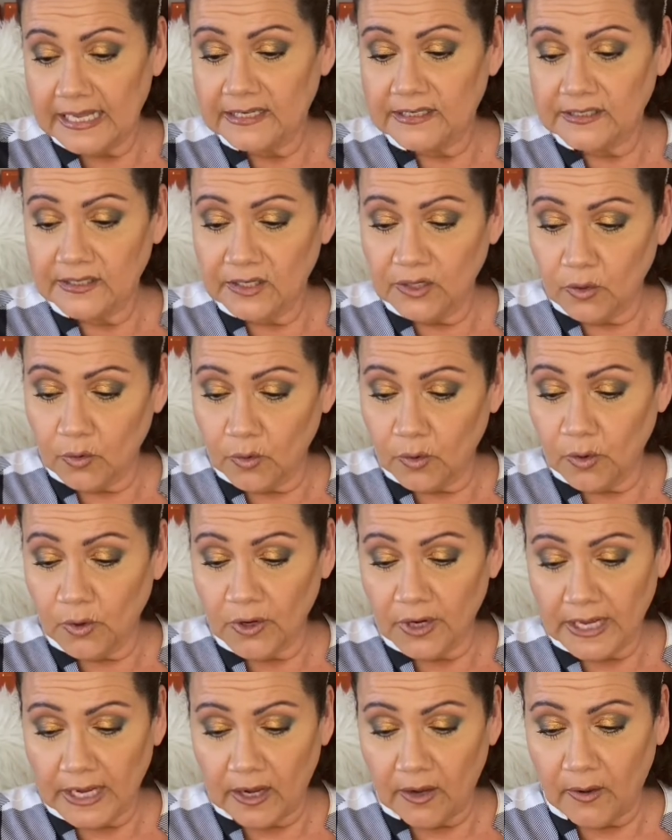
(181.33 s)

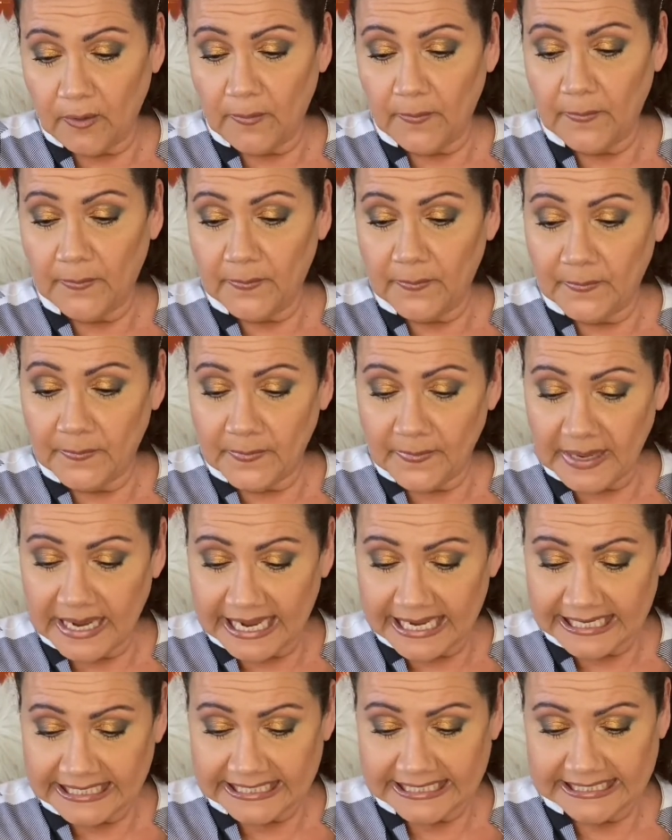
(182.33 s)
Lord
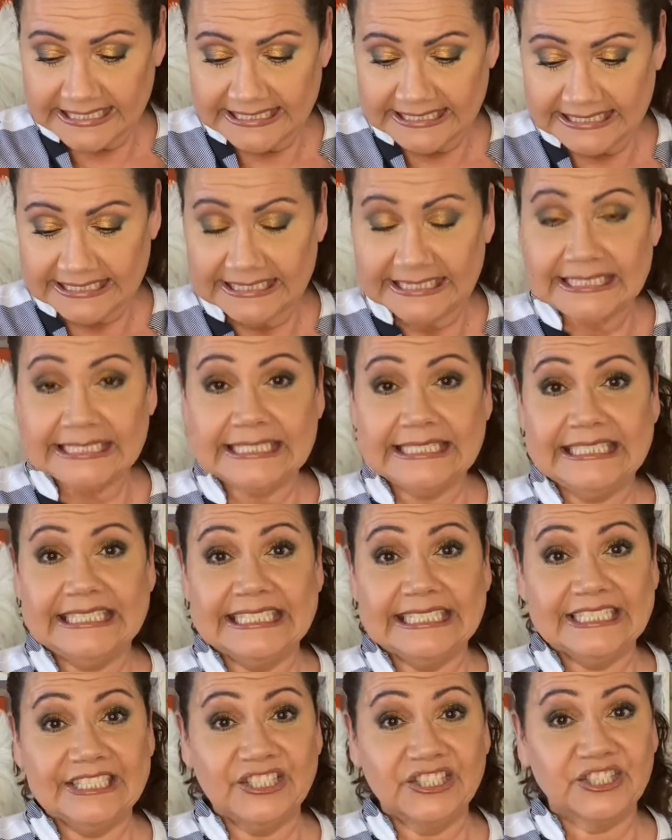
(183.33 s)
Almighty,
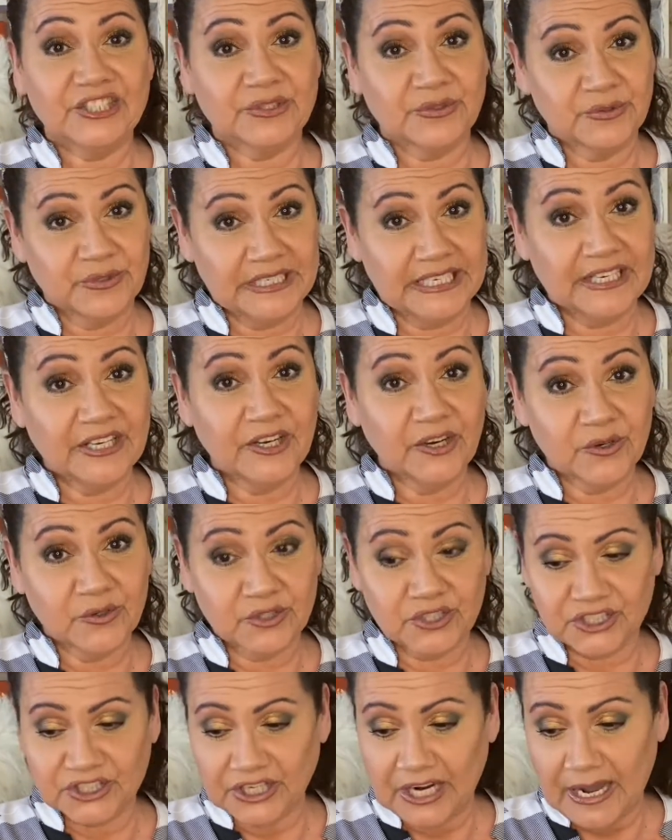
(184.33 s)
did Cherie go
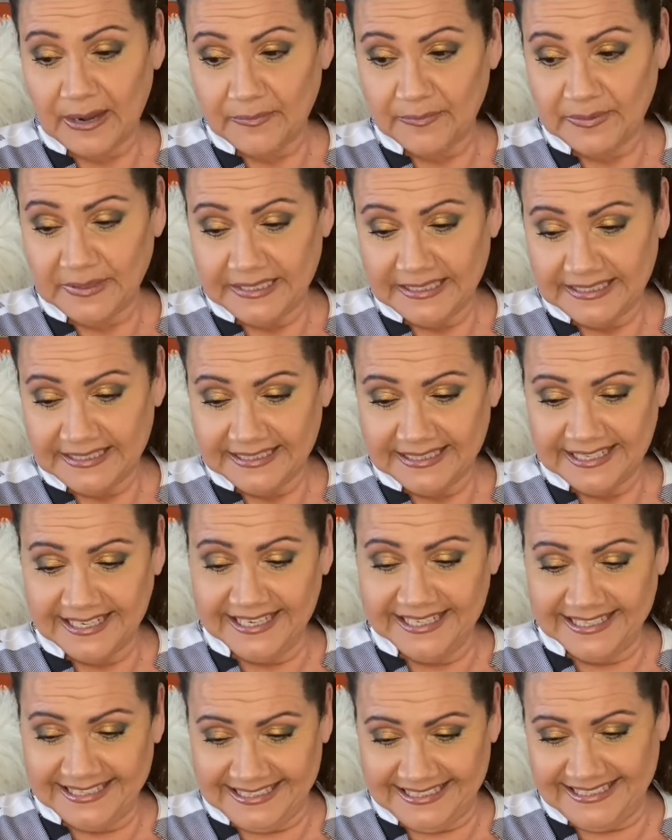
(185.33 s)
shopping.
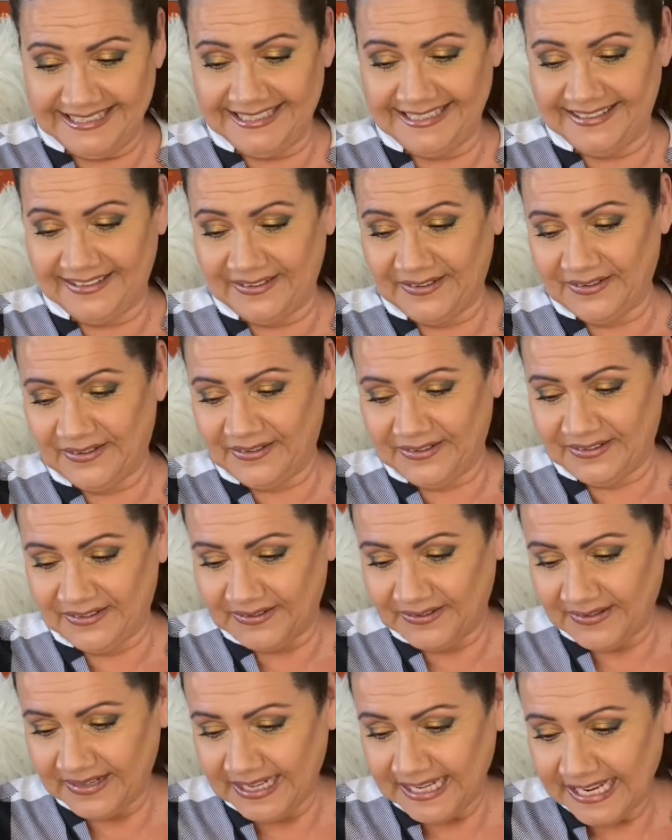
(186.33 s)

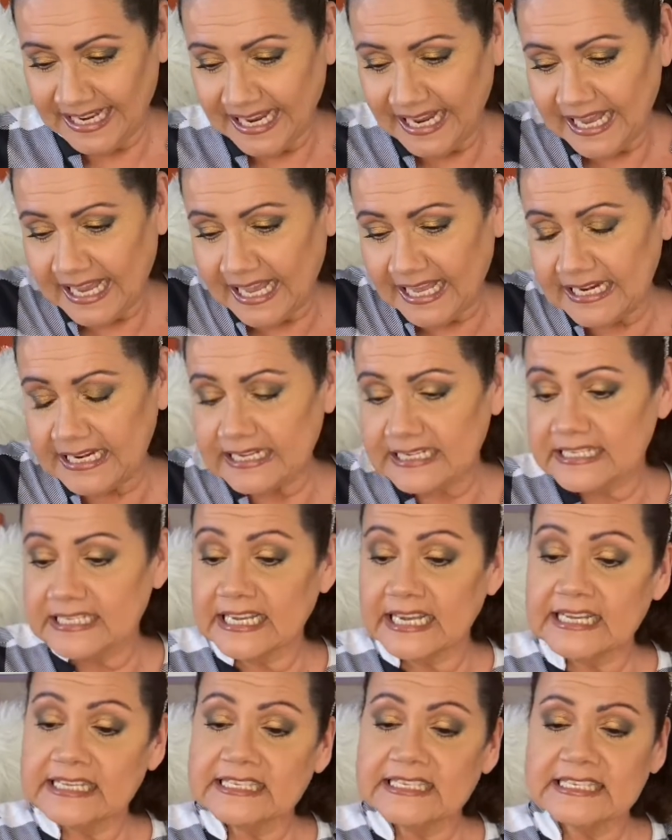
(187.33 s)
Oh, and it
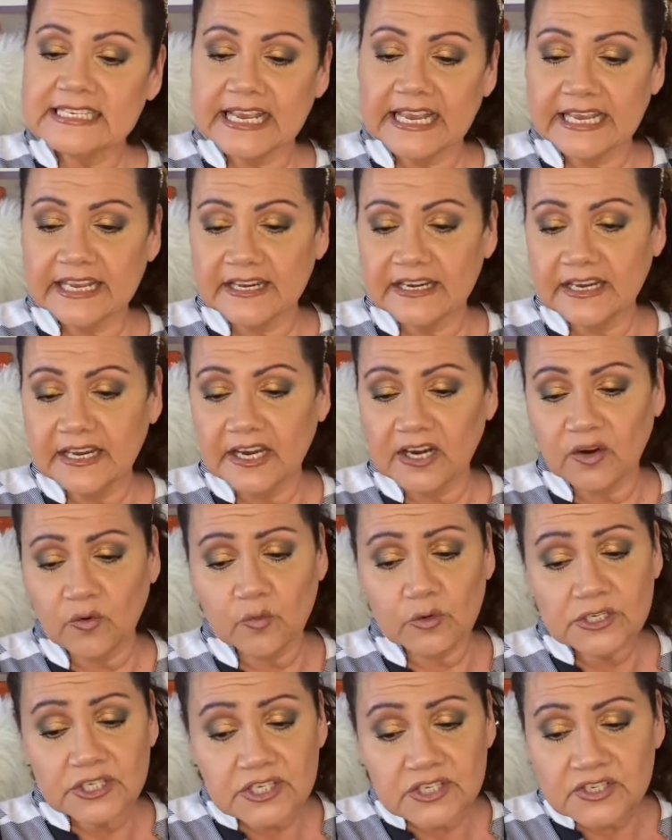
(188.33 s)
does say in here,
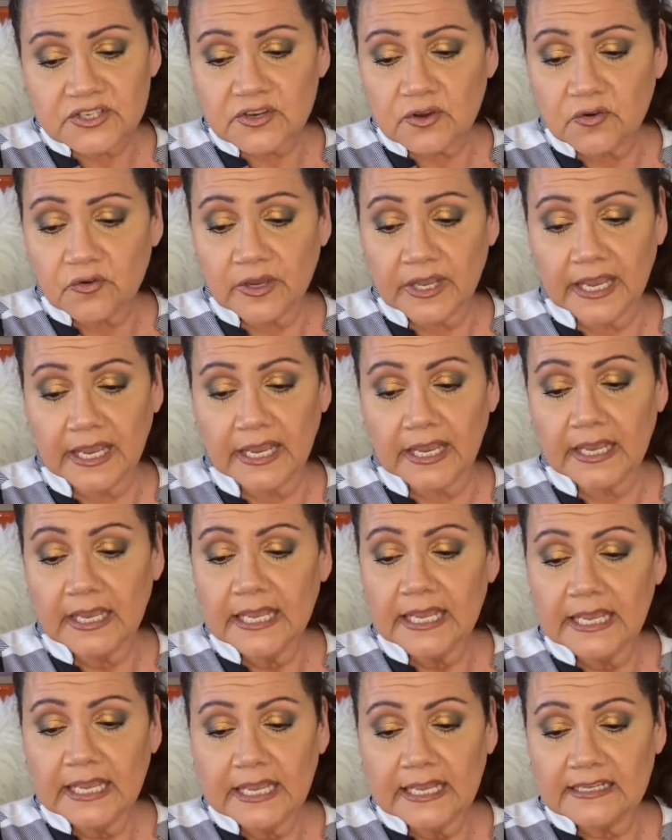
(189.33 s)
which is okay.
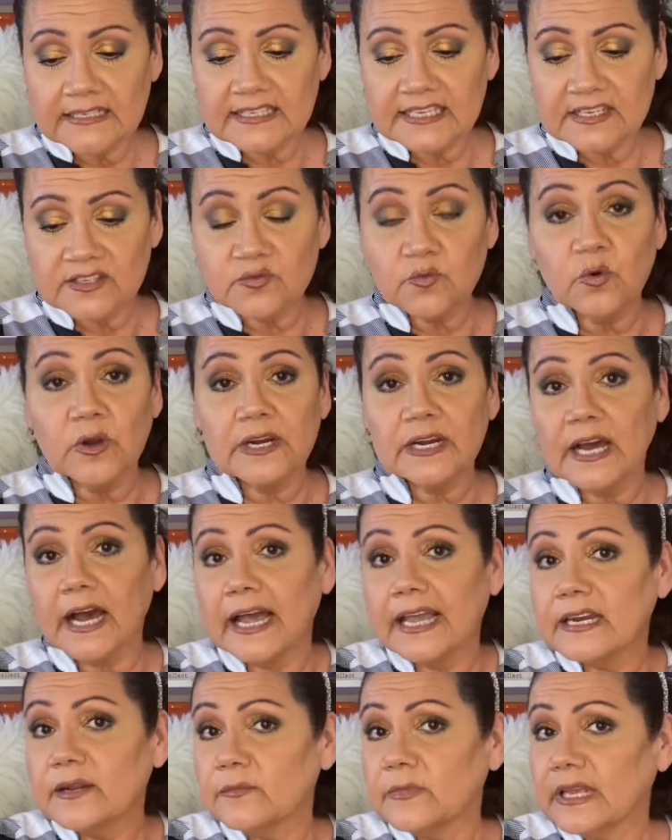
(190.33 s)
It says one
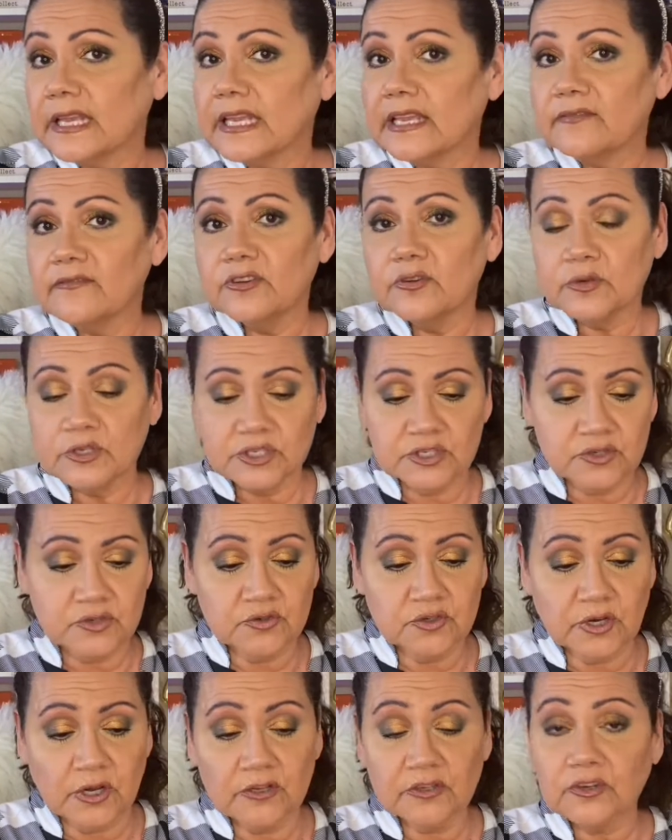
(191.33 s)
item, they give you a
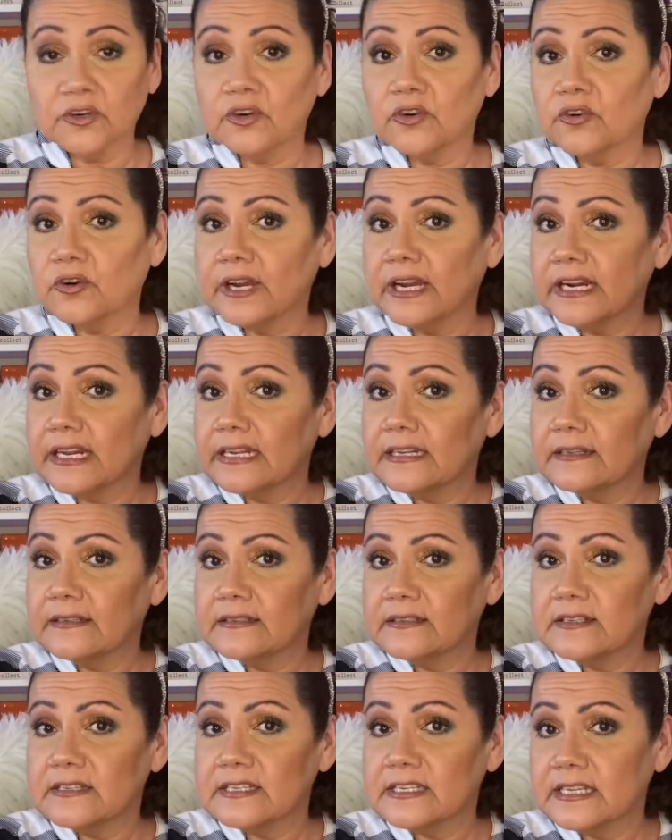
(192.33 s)
$2 credit.
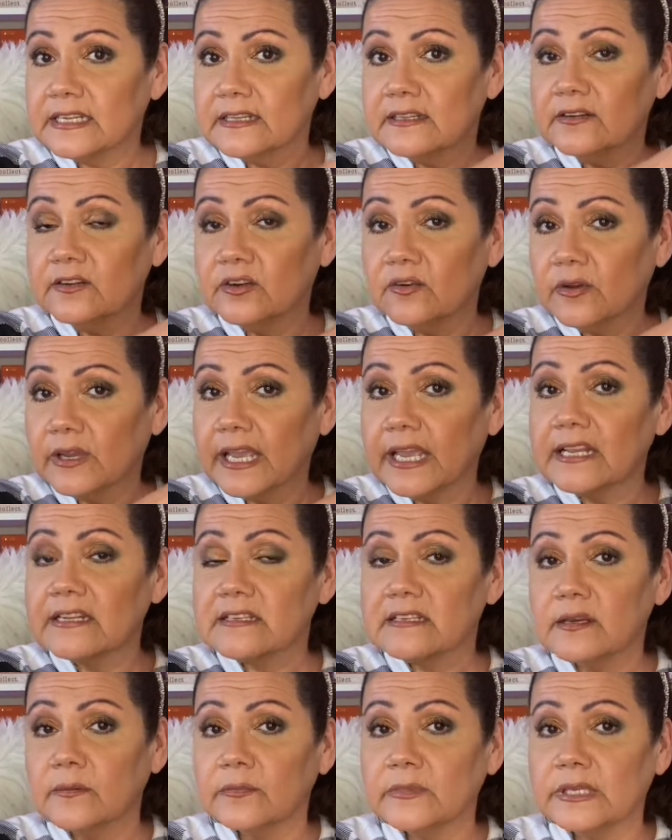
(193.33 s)
See, in case
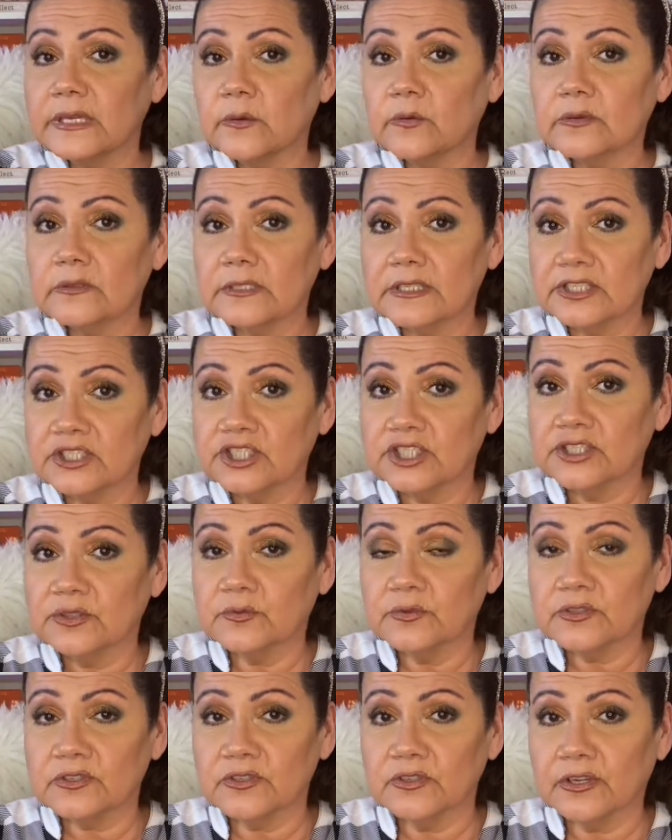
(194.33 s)
something that she
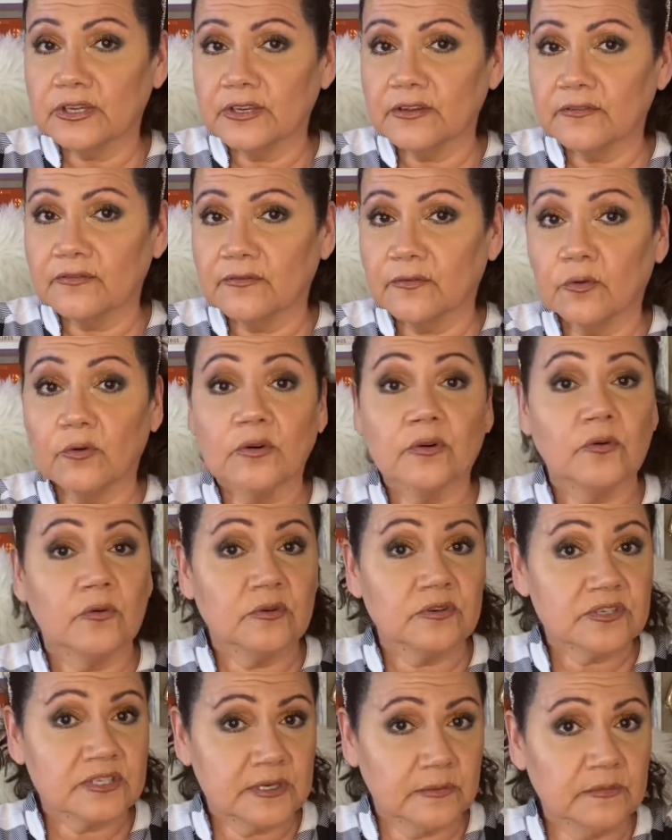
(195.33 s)
was looking for
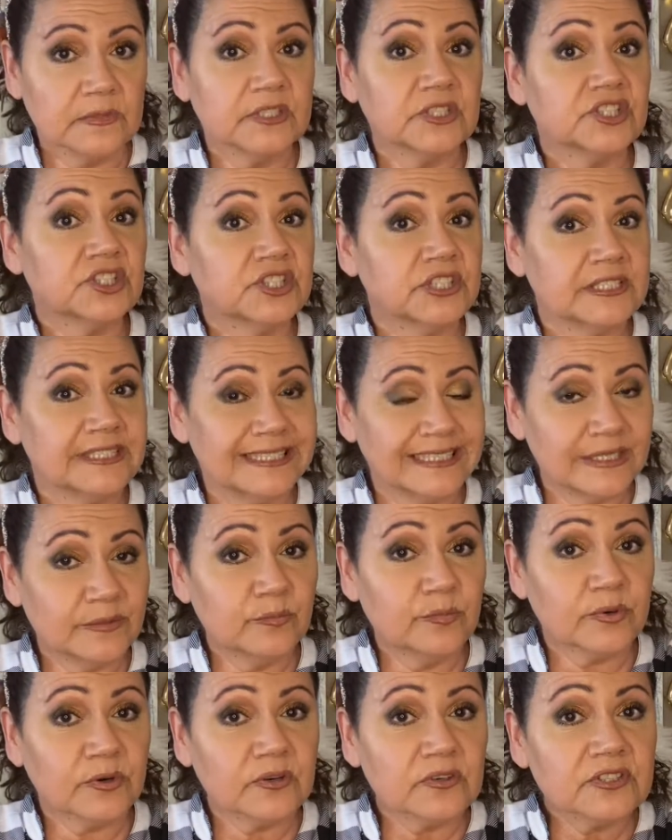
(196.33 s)
or something she did
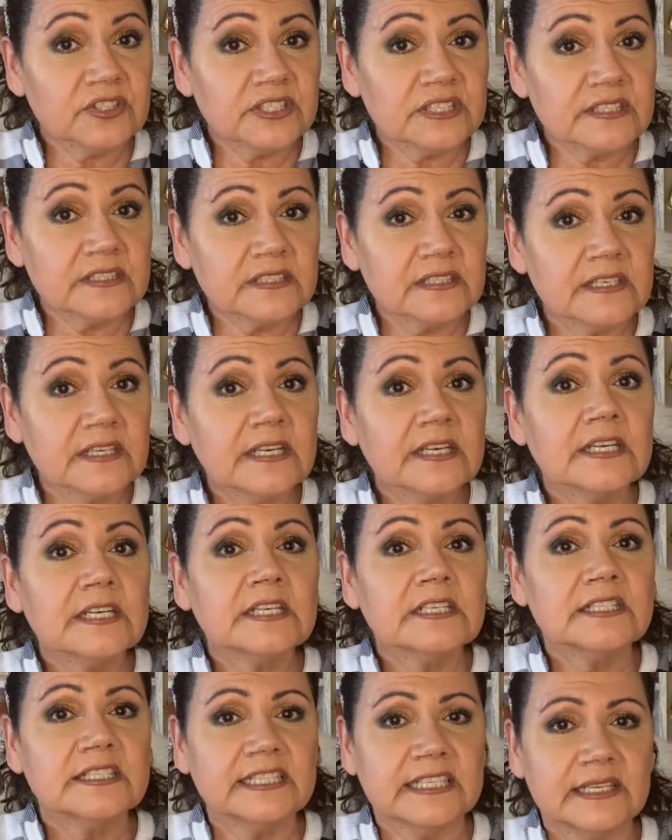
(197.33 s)
purchase
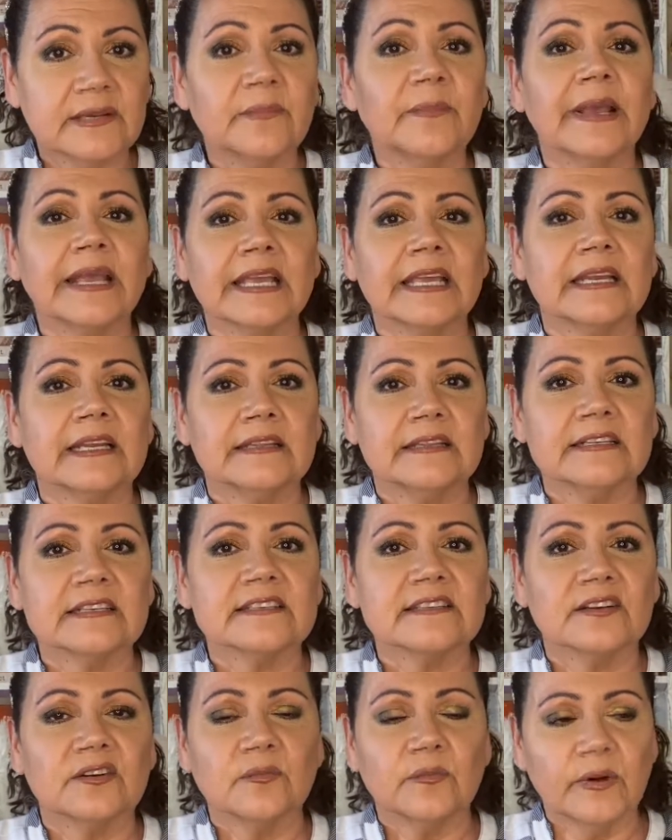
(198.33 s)
didn't make it in
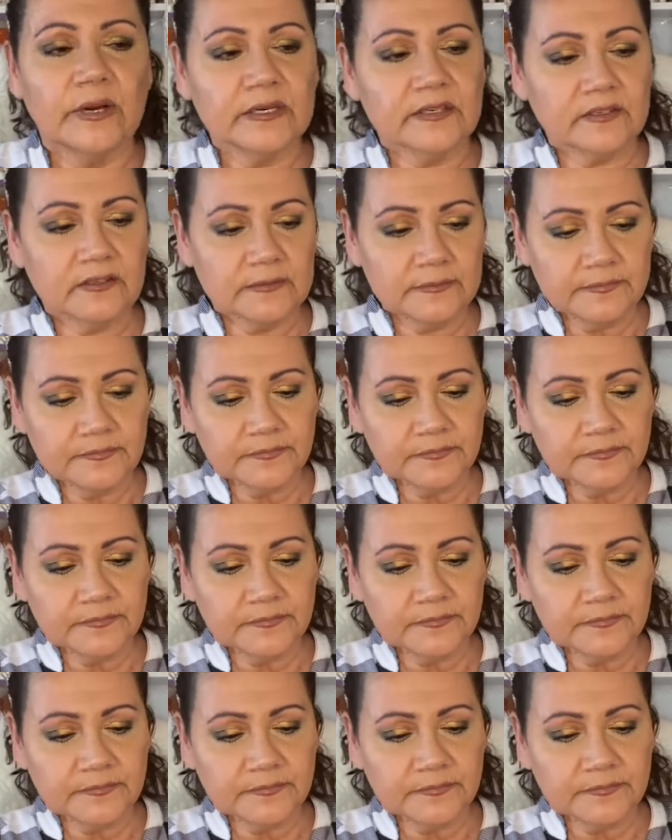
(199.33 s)
this little bundle.